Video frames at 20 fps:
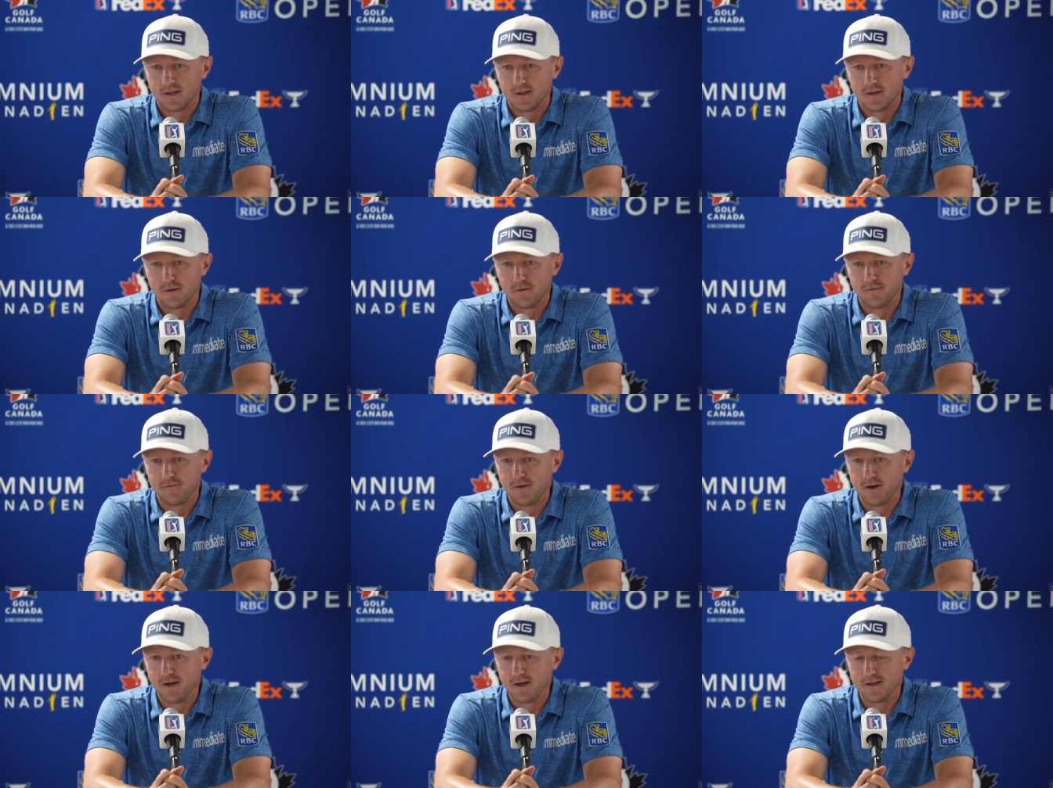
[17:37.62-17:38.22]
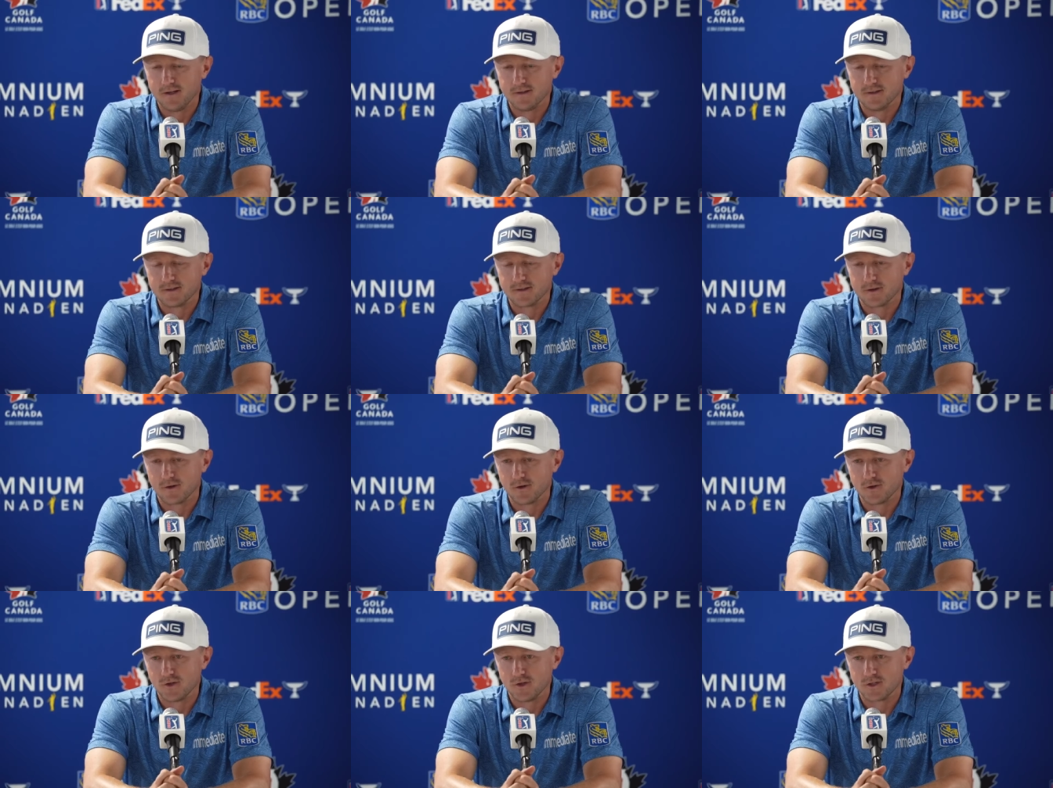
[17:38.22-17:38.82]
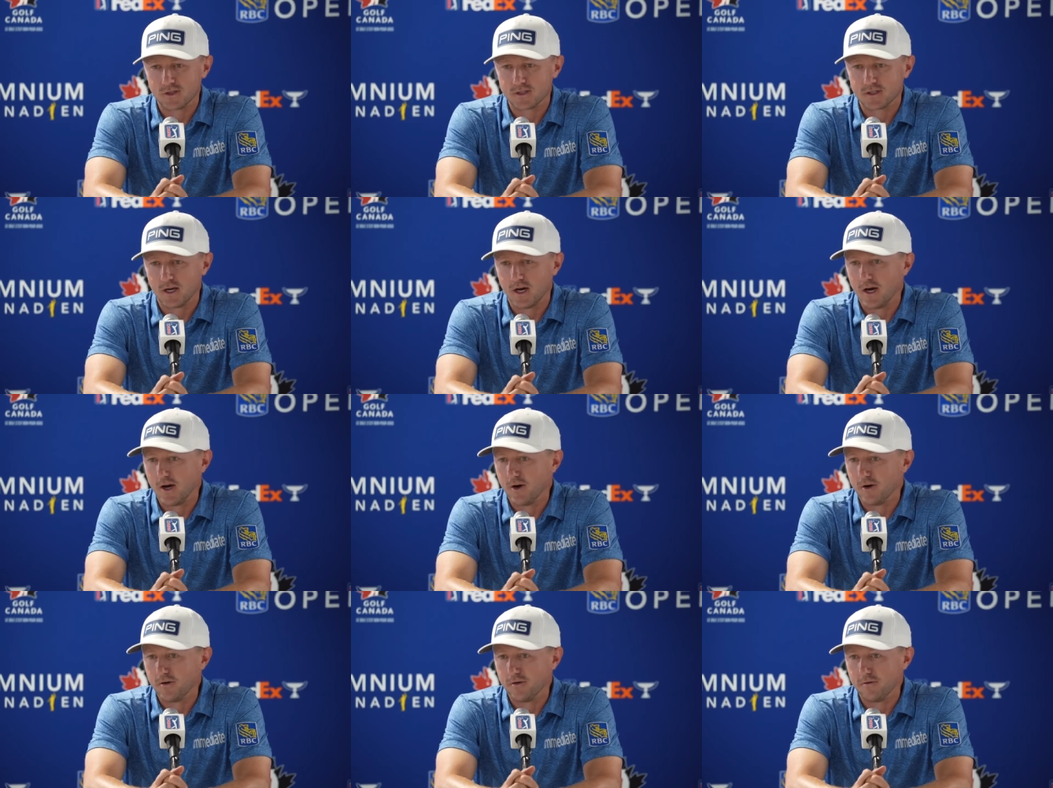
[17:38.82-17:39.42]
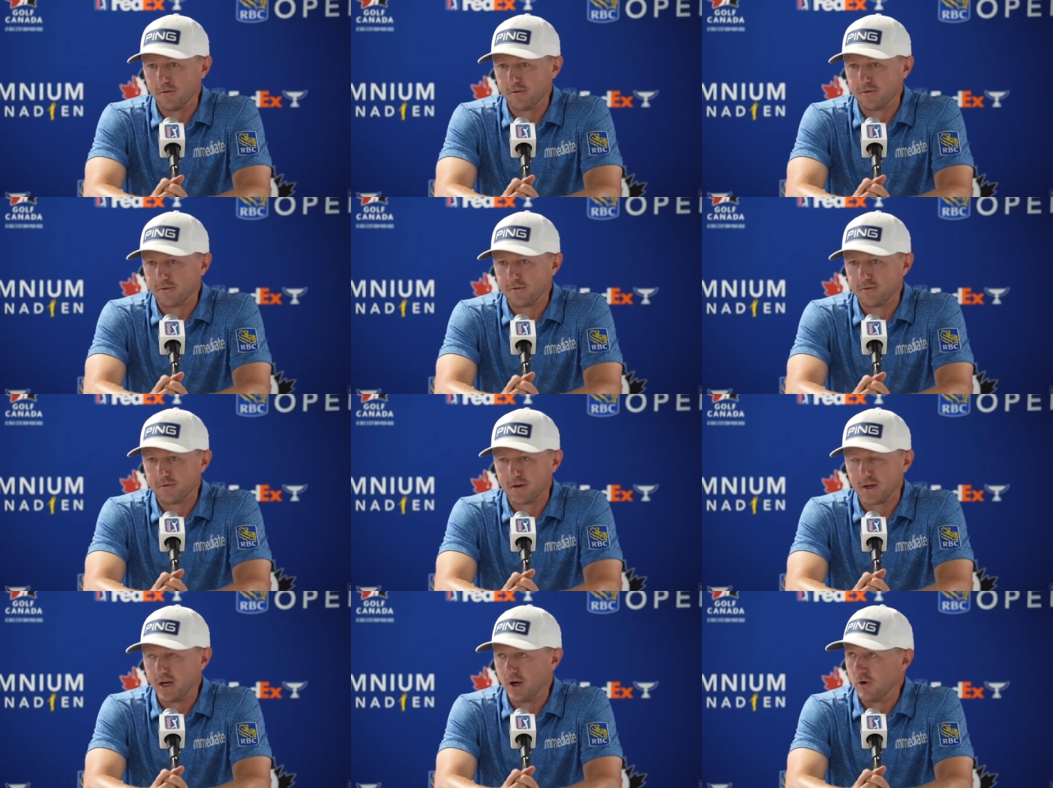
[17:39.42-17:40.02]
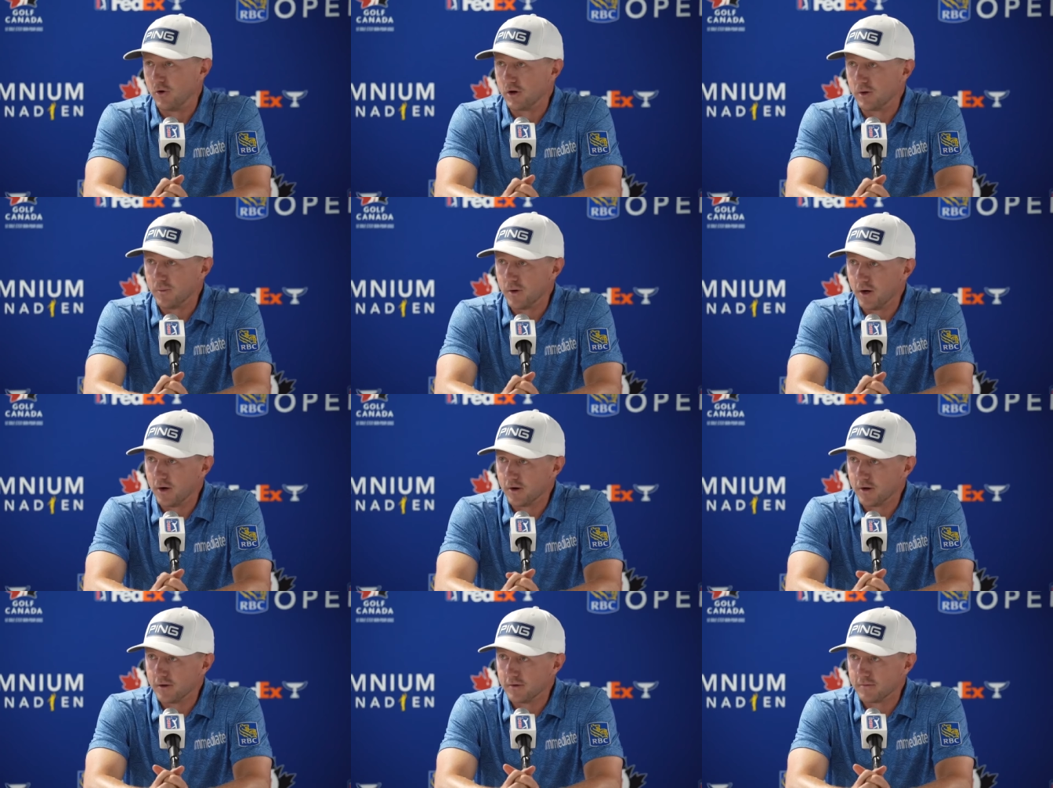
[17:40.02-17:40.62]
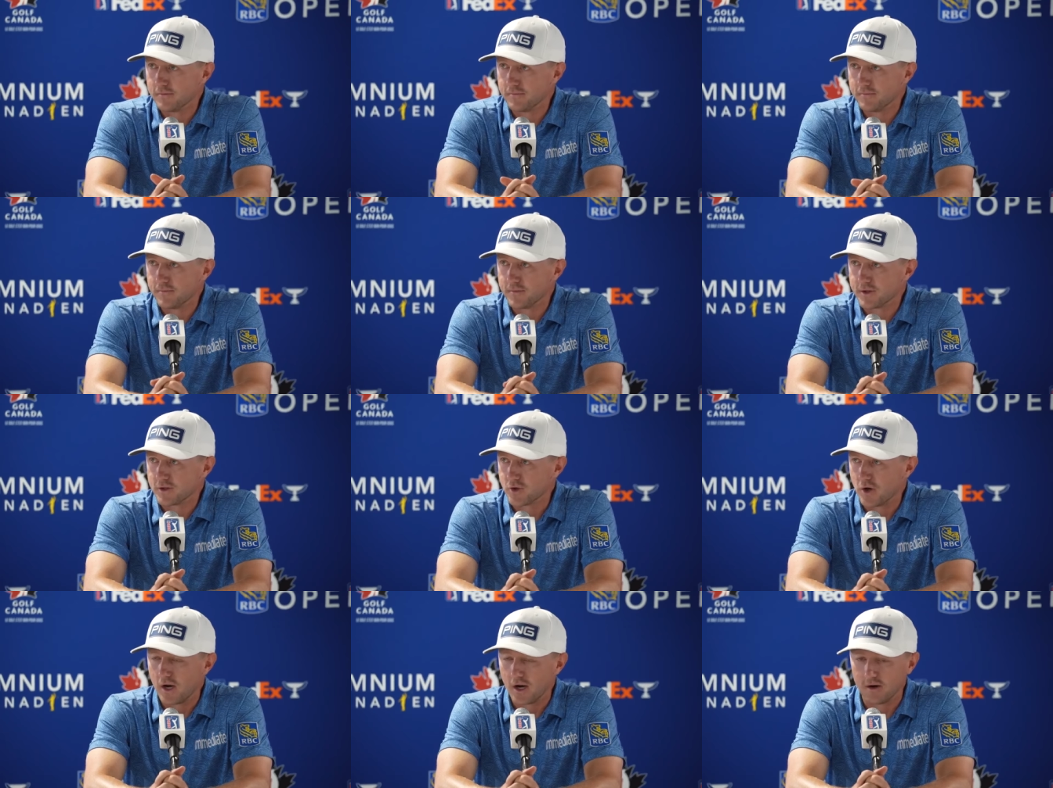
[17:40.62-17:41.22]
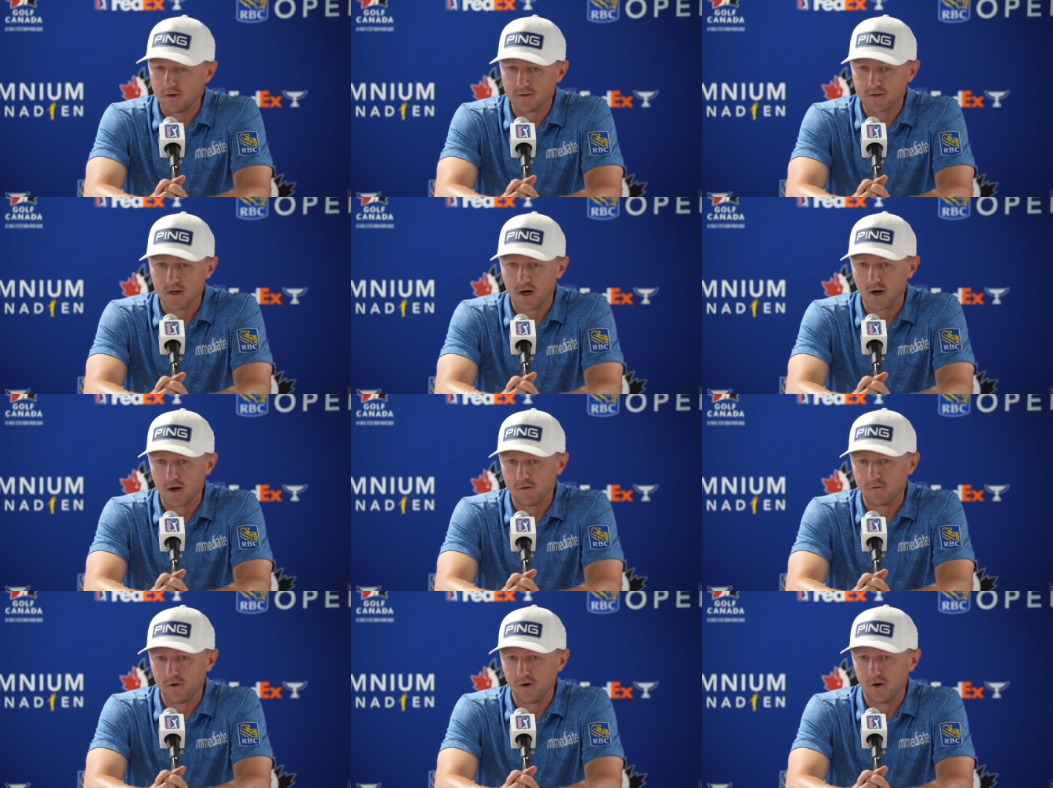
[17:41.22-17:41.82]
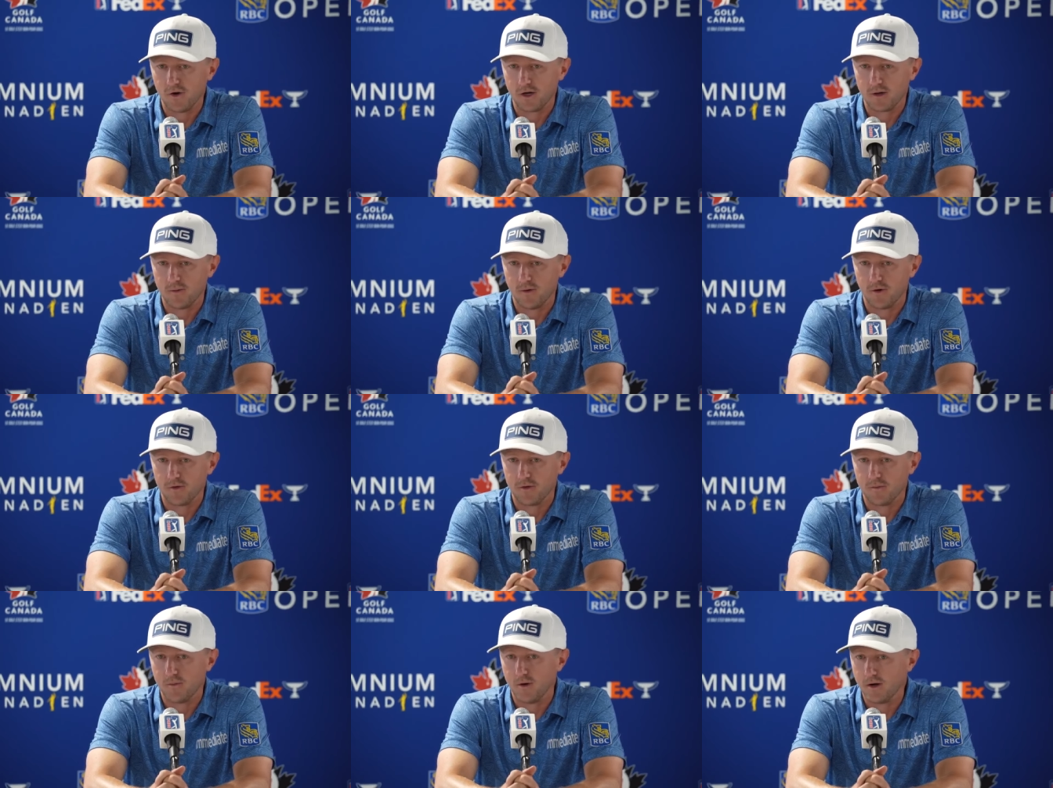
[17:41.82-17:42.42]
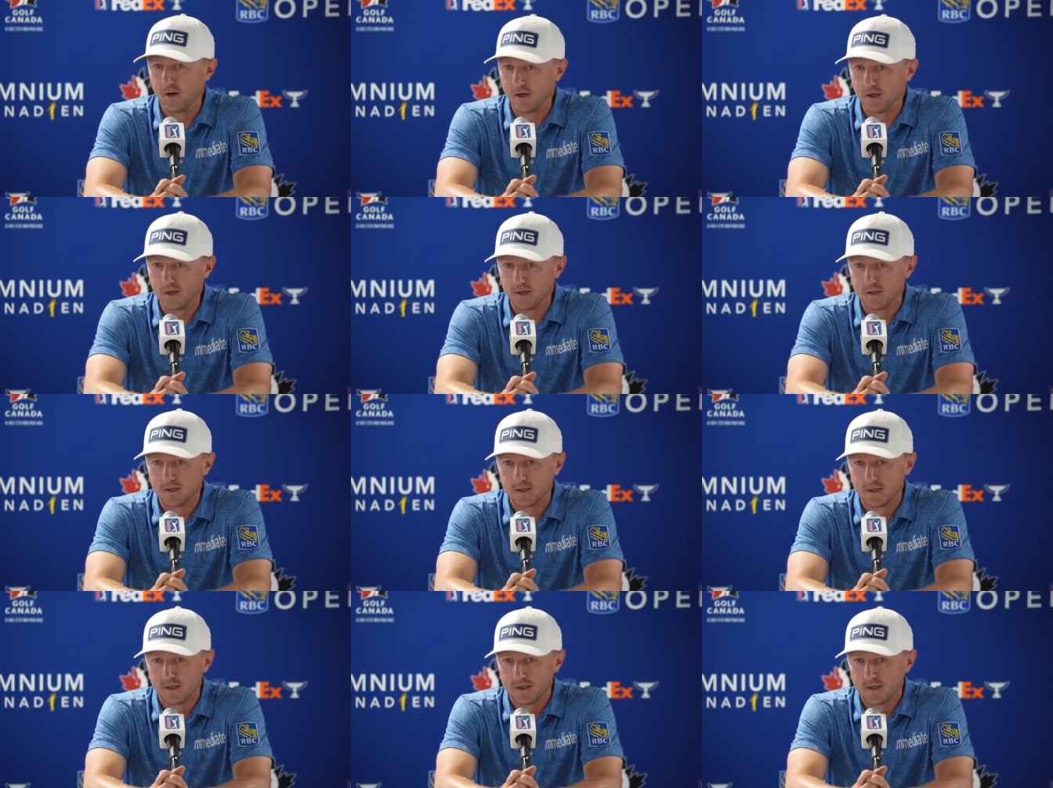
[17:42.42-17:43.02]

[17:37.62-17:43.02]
the fans are just tired of hearing about it, tired of hearing about the money.